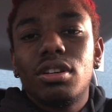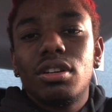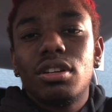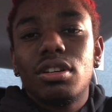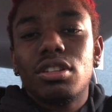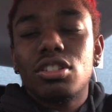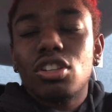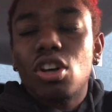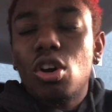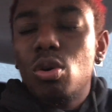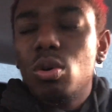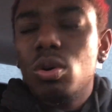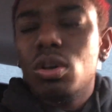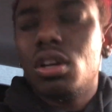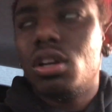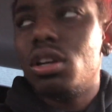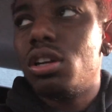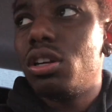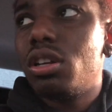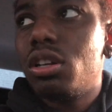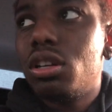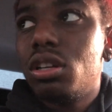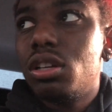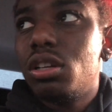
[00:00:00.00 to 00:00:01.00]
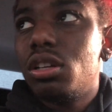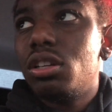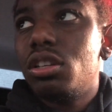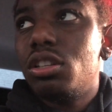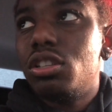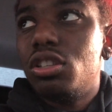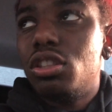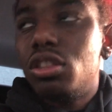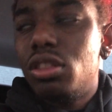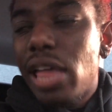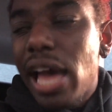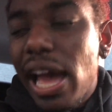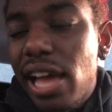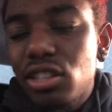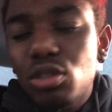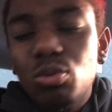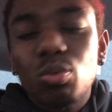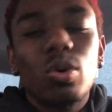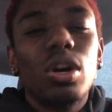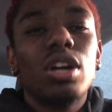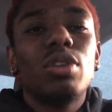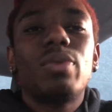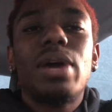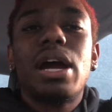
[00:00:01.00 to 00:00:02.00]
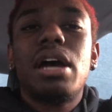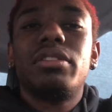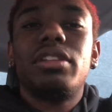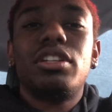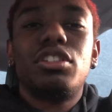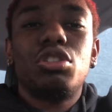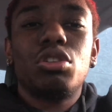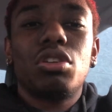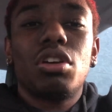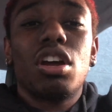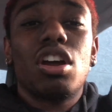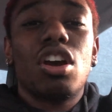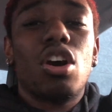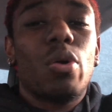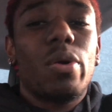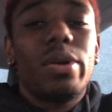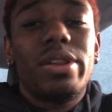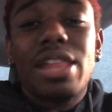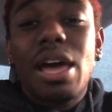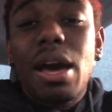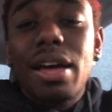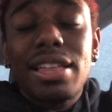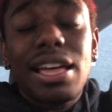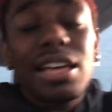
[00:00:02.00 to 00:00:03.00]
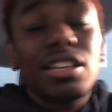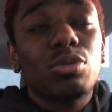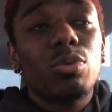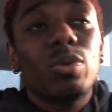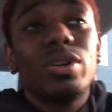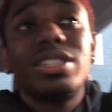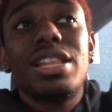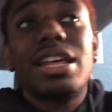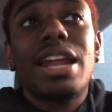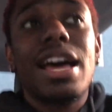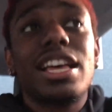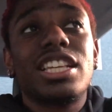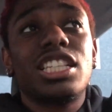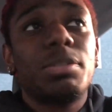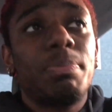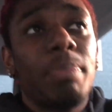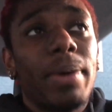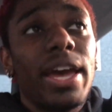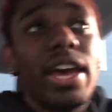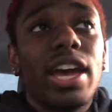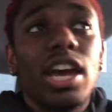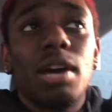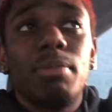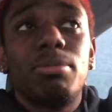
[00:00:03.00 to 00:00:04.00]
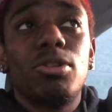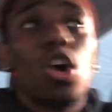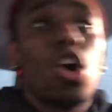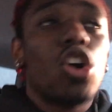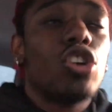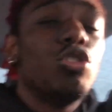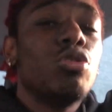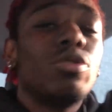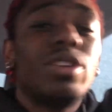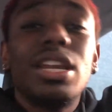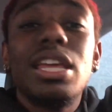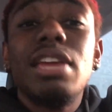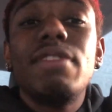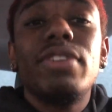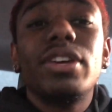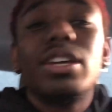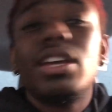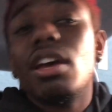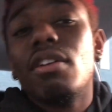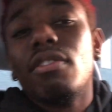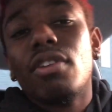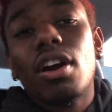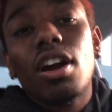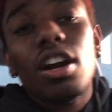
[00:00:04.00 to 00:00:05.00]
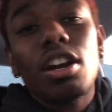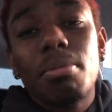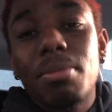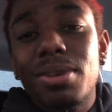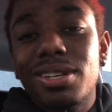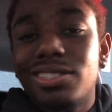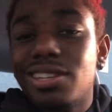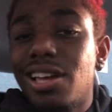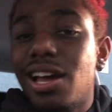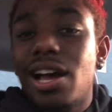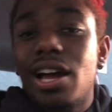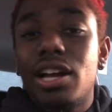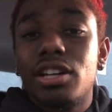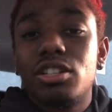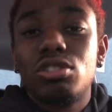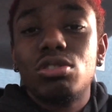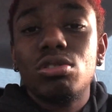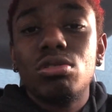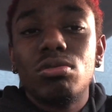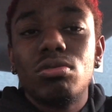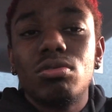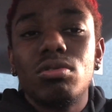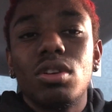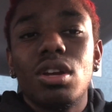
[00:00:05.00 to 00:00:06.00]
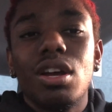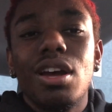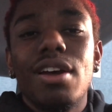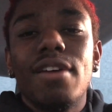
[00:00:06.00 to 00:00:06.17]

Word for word: So that's one route that you can go, and that's one that I spam, dog. You can even give her a massage too.